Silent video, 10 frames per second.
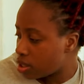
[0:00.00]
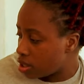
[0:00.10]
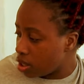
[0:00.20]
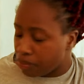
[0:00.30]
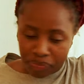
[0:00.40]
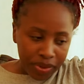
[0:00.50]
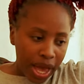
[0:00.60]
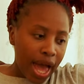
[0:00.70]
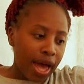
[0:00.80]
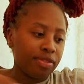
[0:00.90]
tea,
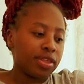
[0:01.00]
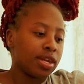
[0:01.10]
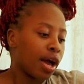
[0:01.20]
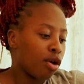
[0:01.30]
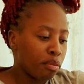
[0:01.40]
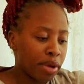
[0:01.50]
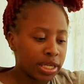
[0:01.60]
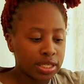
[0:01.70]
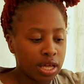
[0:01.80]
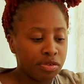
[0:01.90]
and then I got
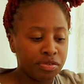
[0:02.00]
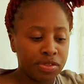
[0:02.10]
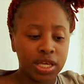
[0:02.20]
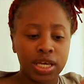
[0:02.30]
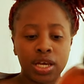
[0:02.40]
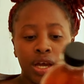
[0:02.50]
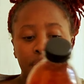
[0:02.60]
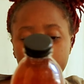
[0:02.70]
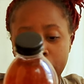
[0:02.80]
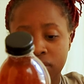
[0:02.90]
myself the
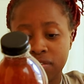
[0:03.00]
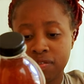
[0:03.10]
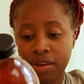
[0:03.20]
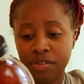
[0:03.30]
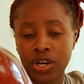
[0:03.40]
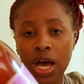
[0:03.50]
berry flavored